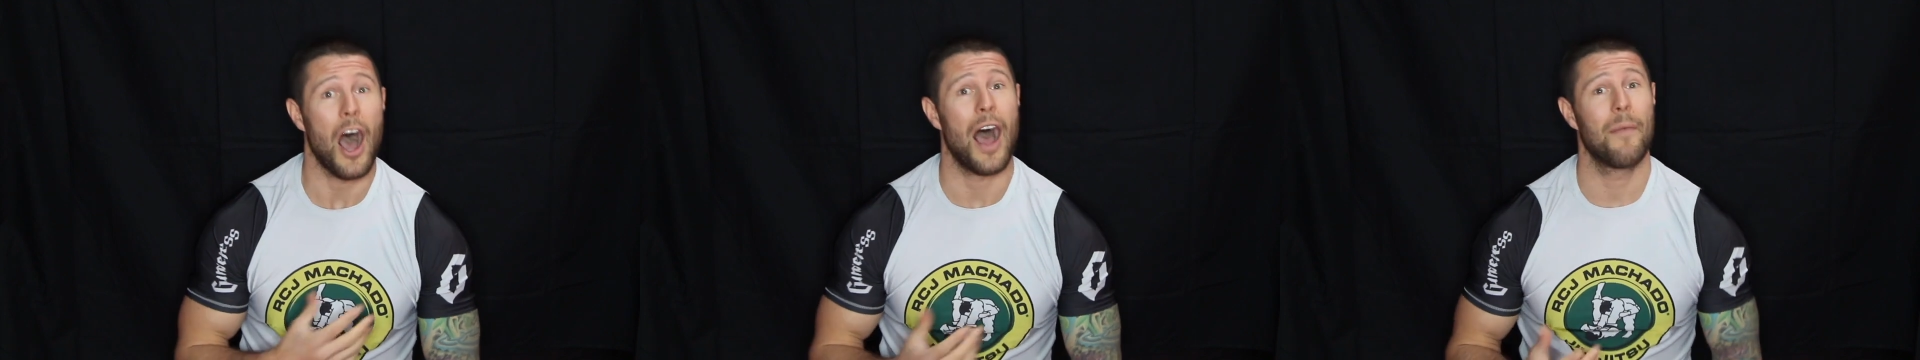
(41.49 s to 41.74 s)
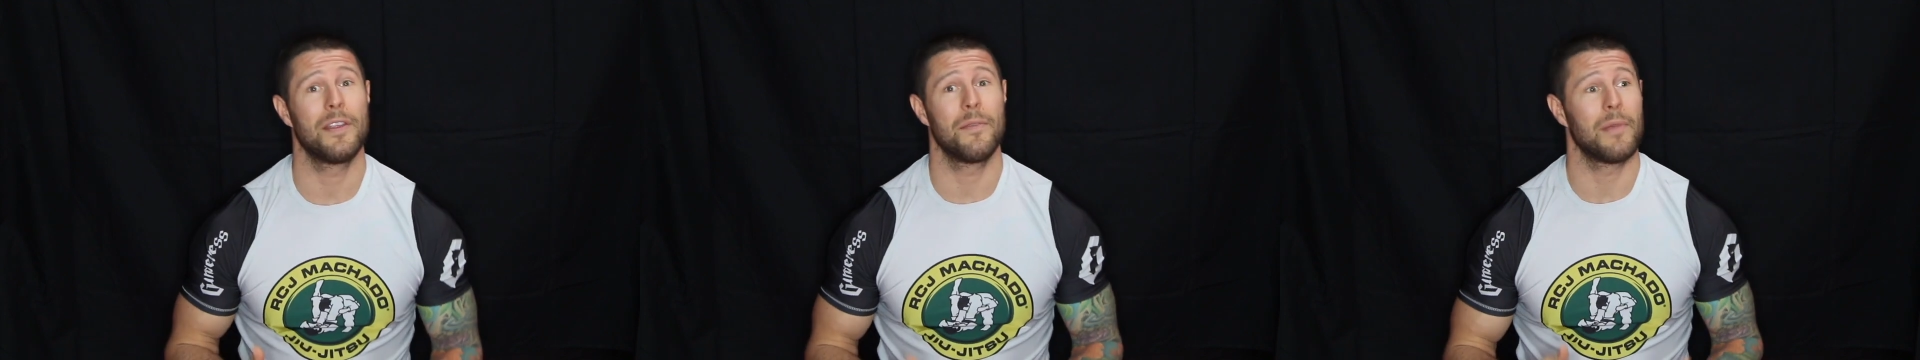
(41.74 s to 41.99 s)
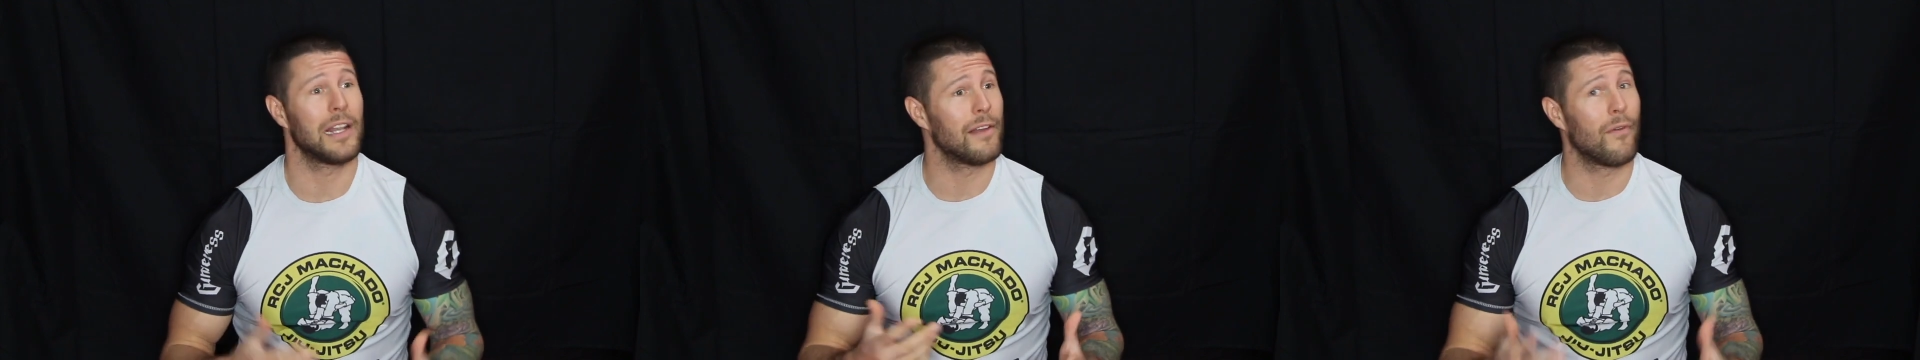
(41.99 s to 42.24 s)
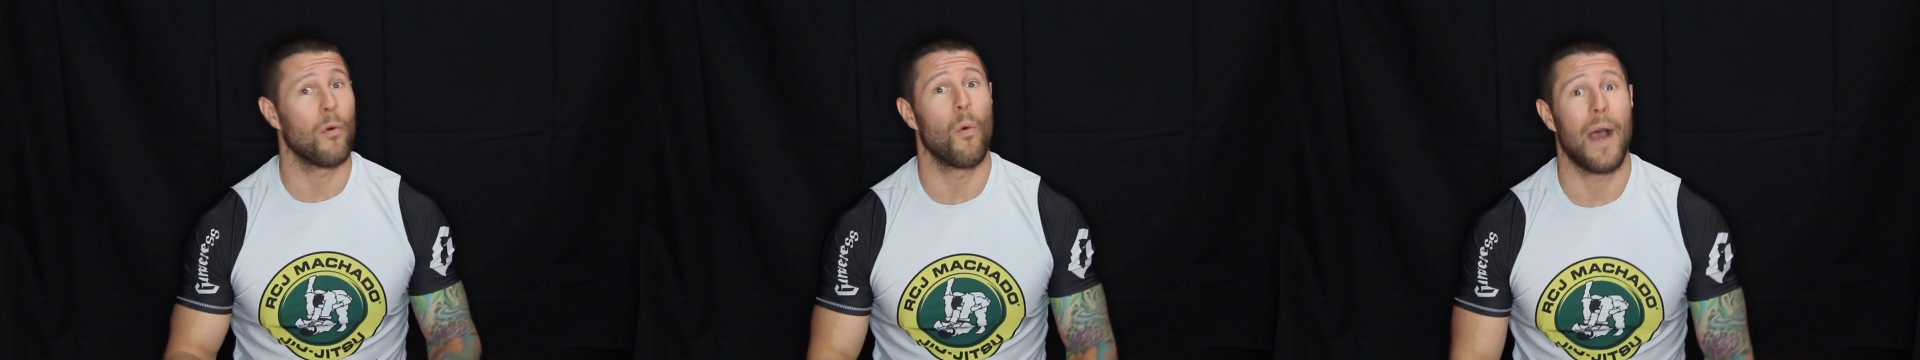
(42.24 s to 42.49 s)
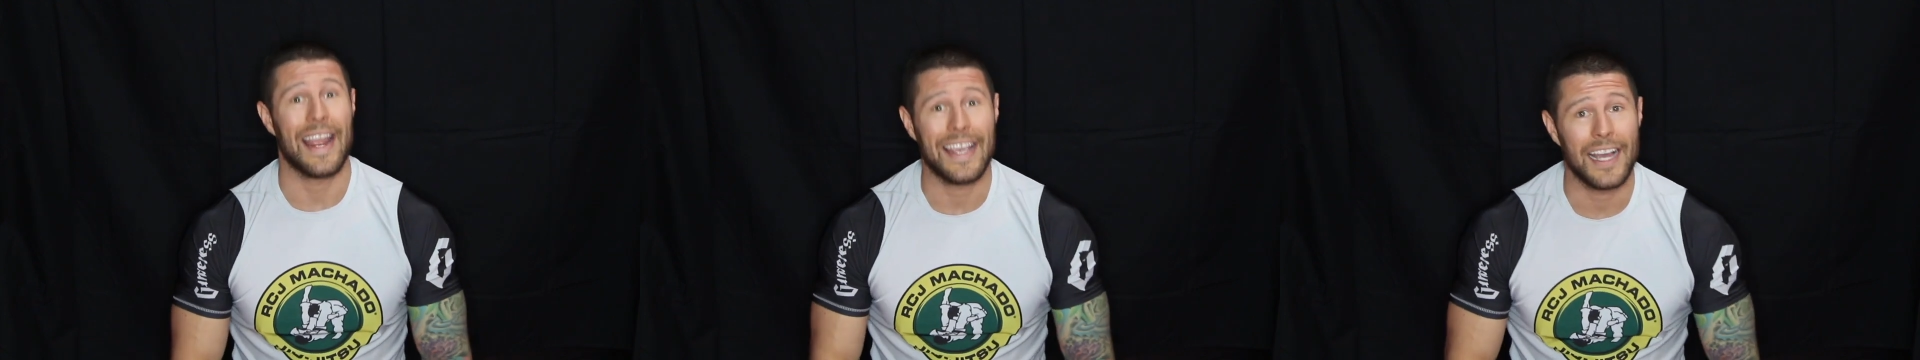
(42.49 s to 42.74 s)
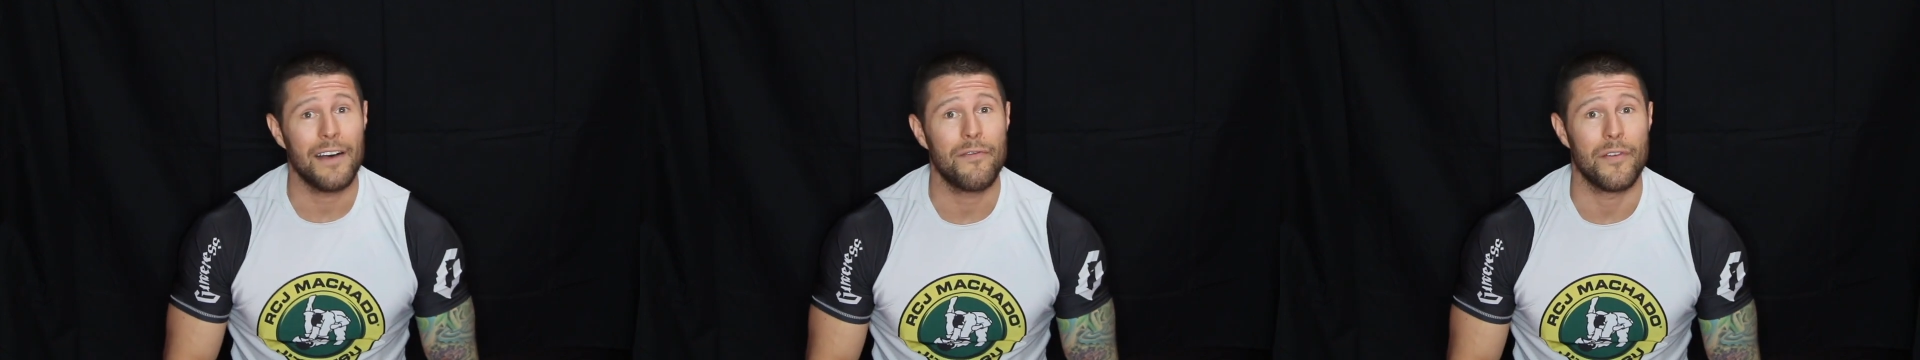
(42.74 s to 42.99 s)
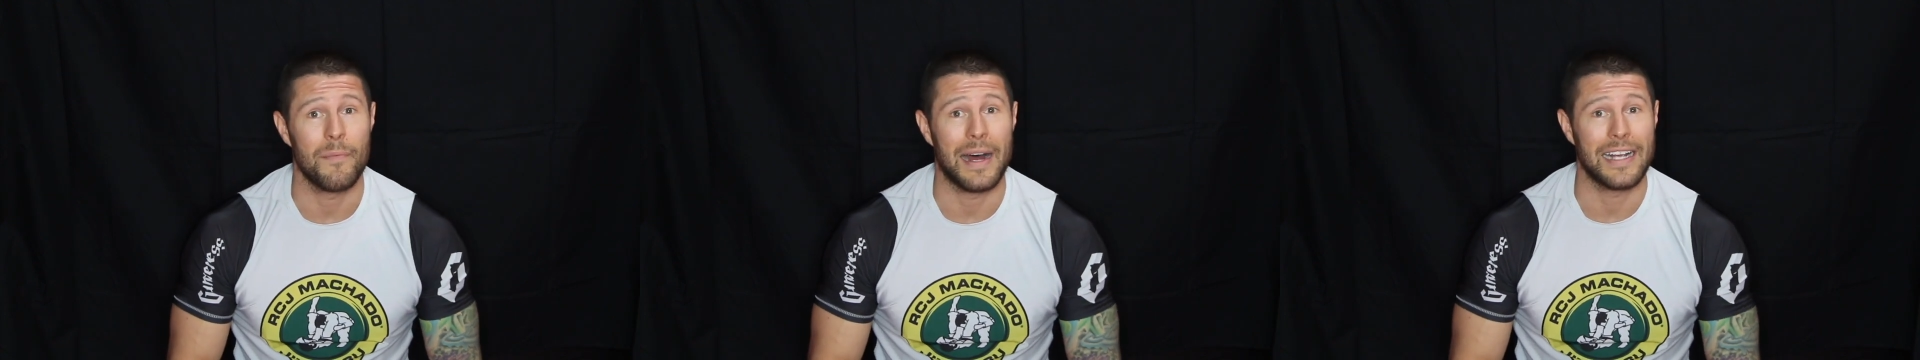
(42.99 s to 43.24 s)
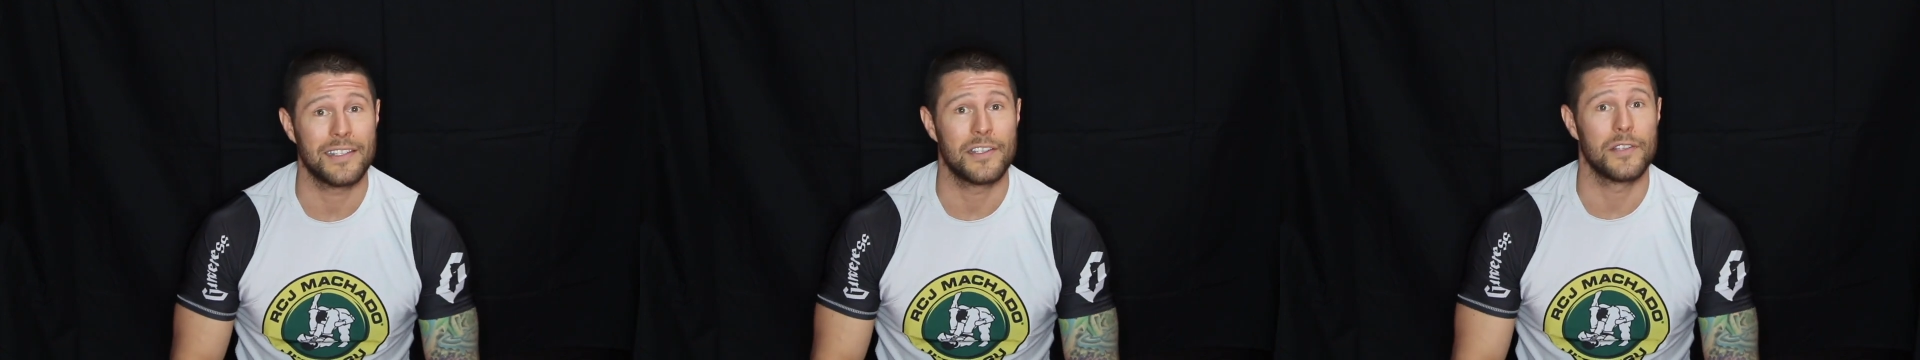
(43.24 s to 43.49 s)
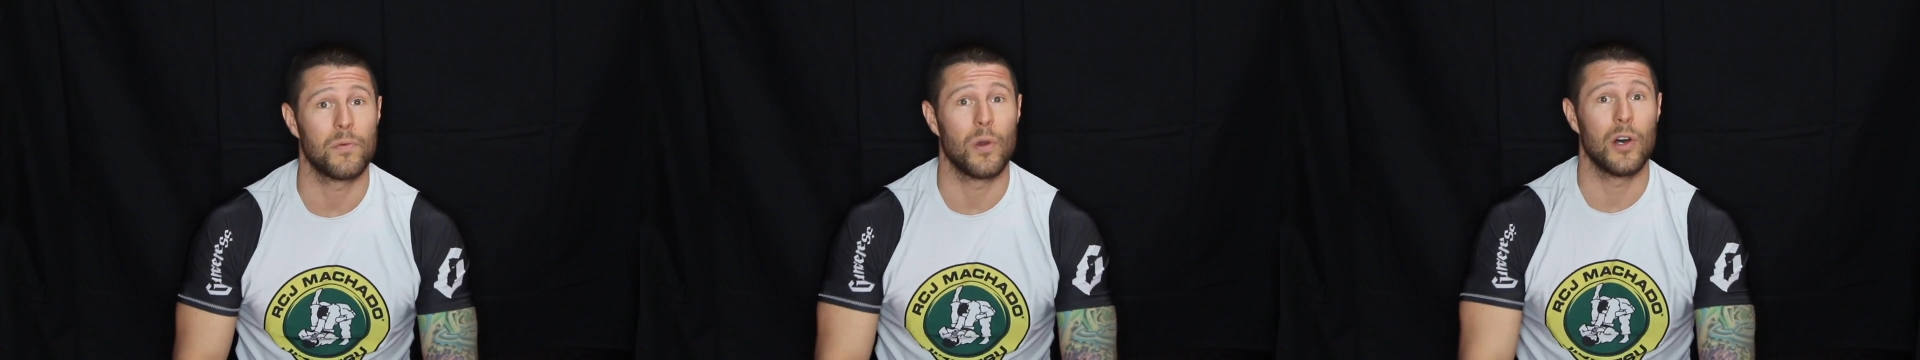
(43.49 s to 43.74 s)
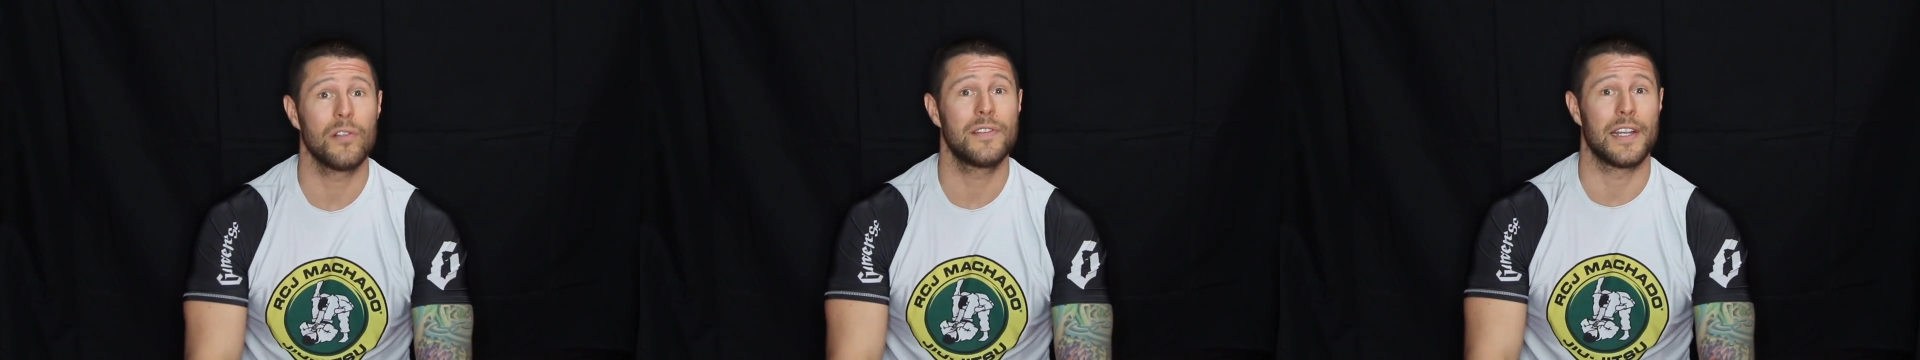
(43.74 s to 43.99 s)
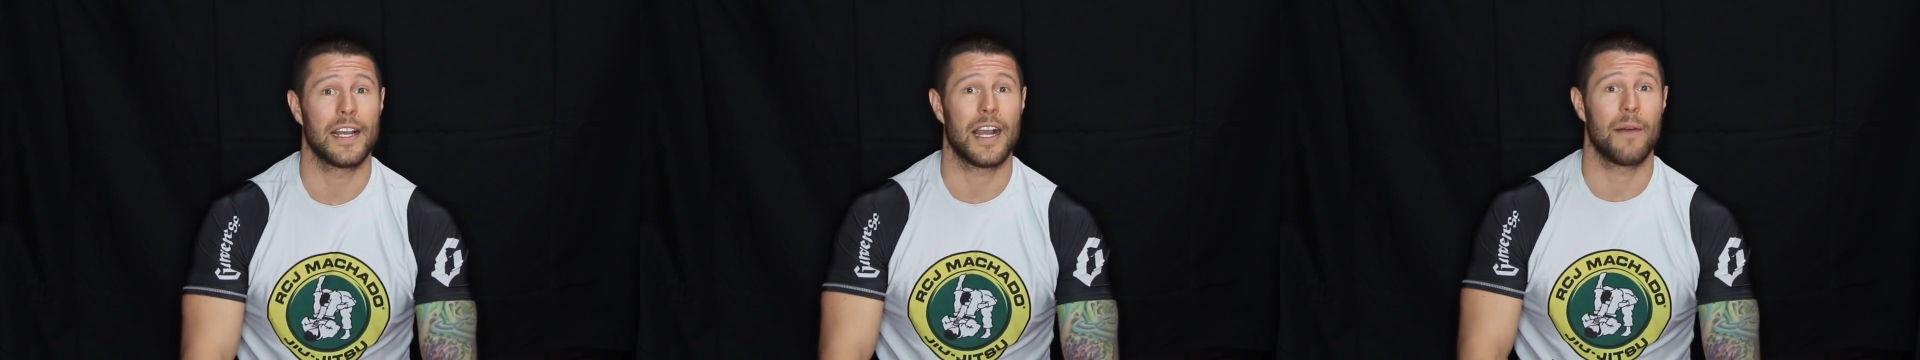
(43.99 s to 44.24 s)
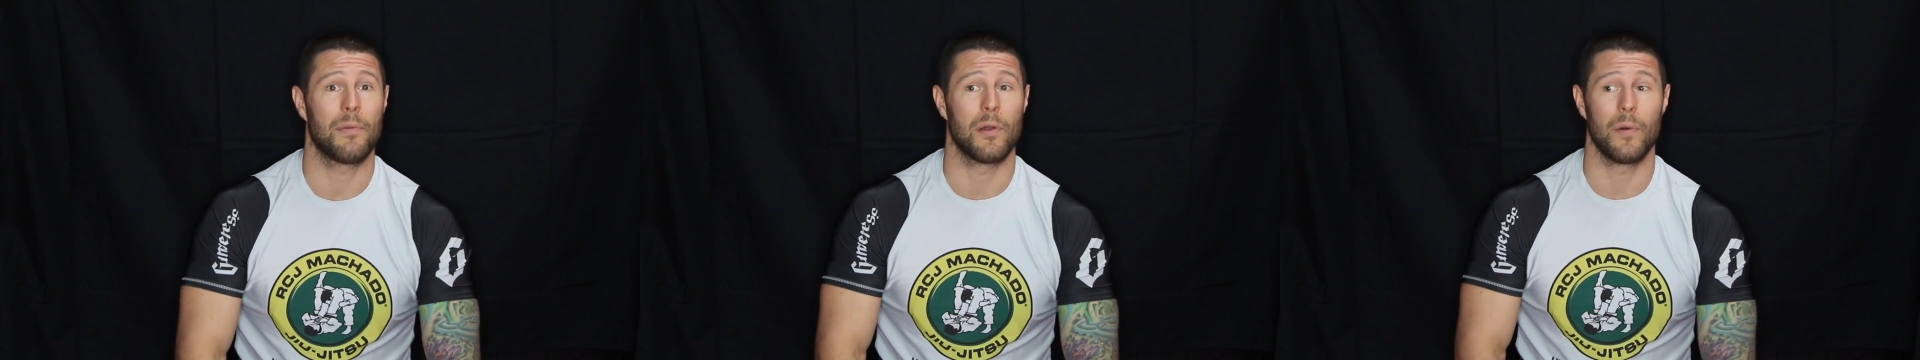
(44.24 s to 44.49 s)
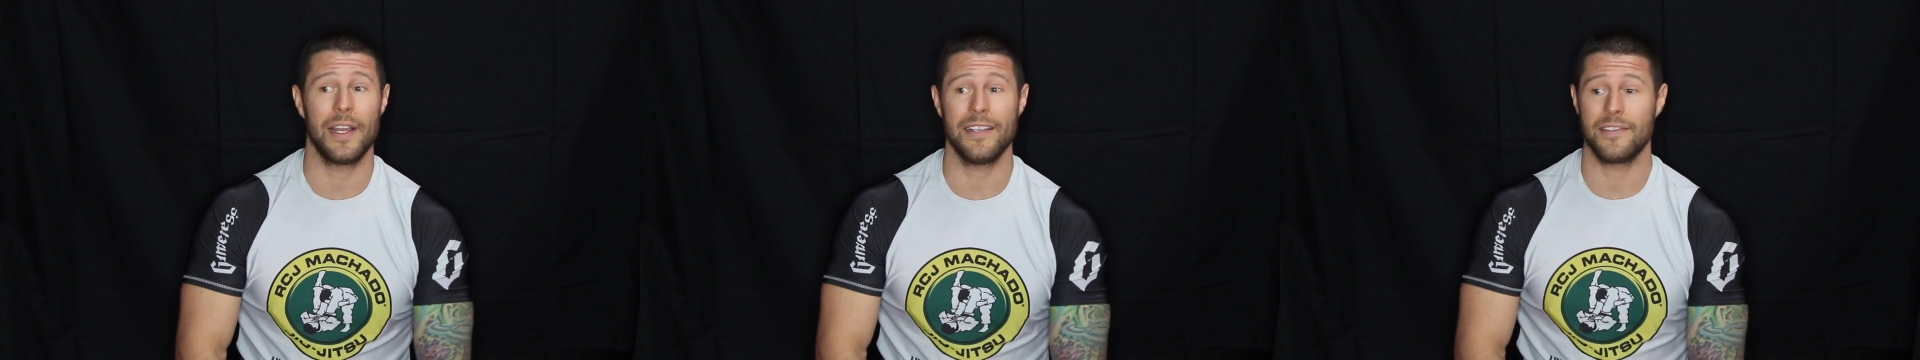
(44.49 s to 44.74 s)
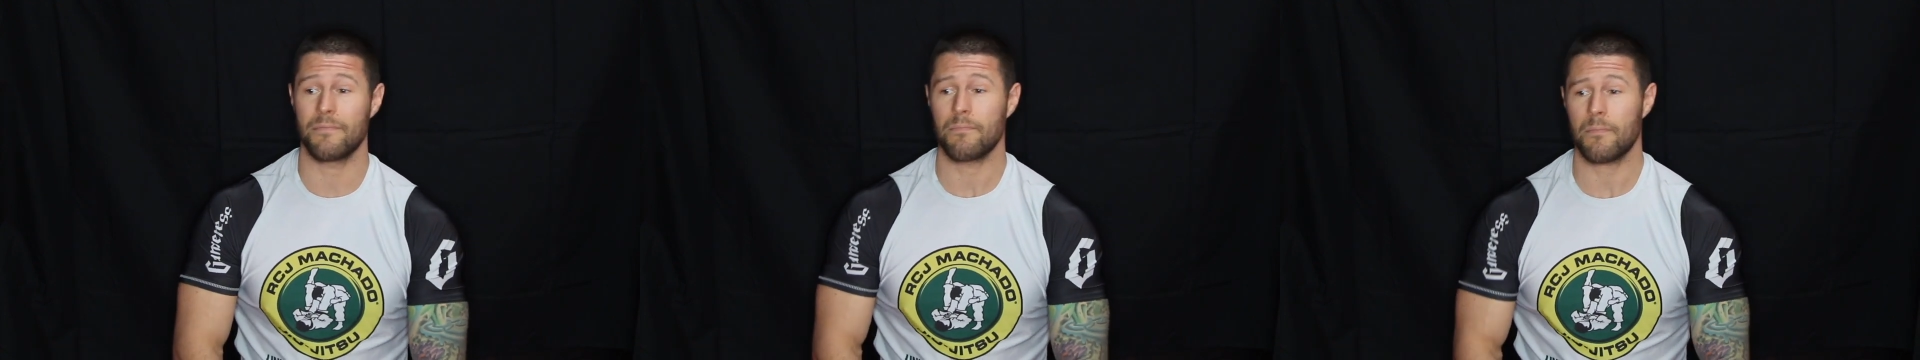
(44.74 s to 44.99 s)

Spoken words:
I'm in the middle of a weight cut for Masters Worlds in a couple of weeks.